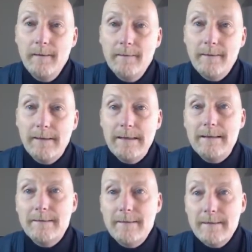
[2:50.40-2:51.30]
Now,
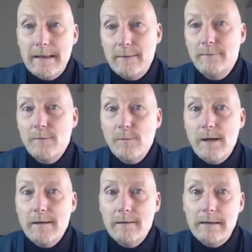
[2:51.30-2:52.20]
needless to say, the
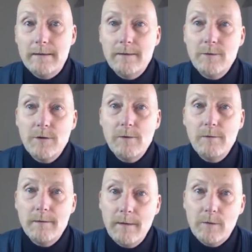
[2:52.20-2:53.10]
former athletes
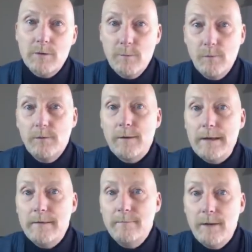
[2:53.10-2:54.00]
showed a much smaller
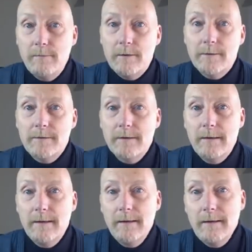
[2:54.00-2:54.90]
rate of bone loss
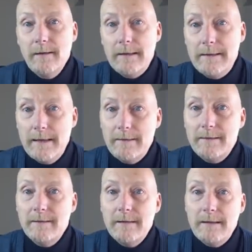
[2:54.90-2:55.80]
in
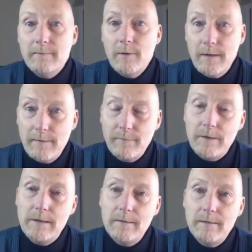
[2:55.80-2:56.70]
density on
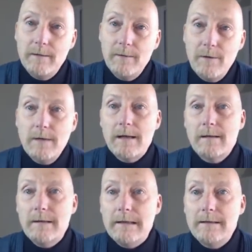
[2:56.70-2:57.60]
average than the
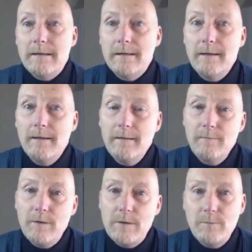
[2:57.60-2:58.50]
non-athletes did,
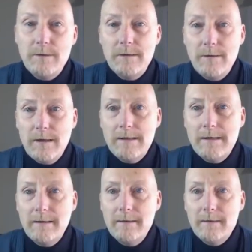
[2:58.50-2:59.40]
which was
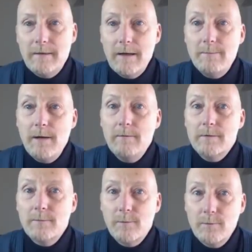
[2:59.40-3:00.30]
suggesting that their
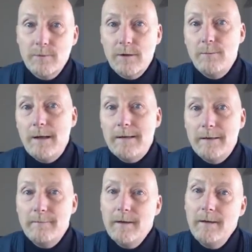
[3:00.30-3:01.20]
bones were also
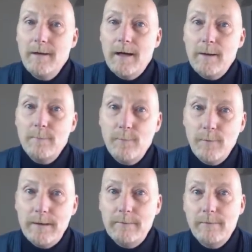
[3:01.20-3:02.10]
better at
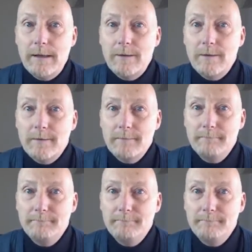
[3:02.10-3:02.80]
avoiding fractures.